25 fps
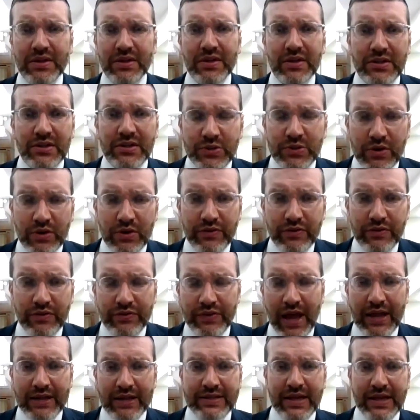sort of
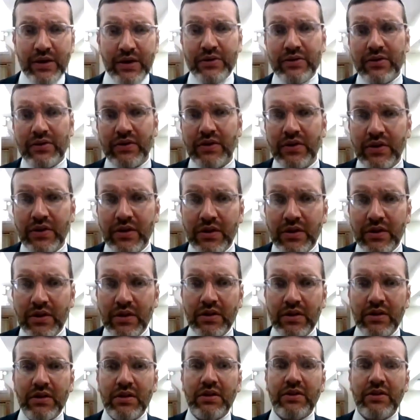knocks out
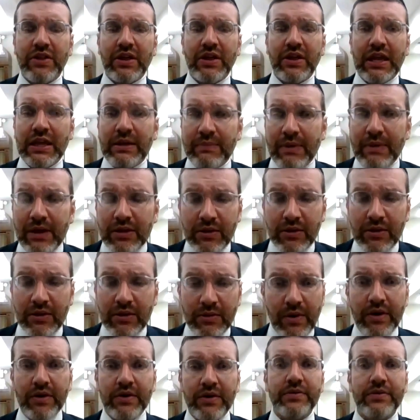thinking about
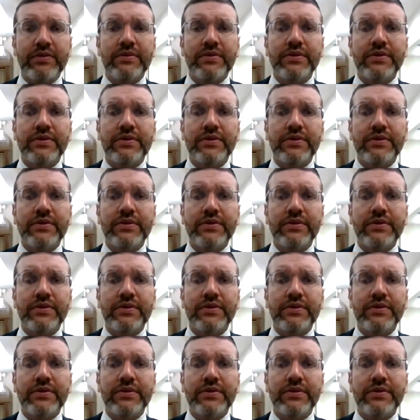tomorrow.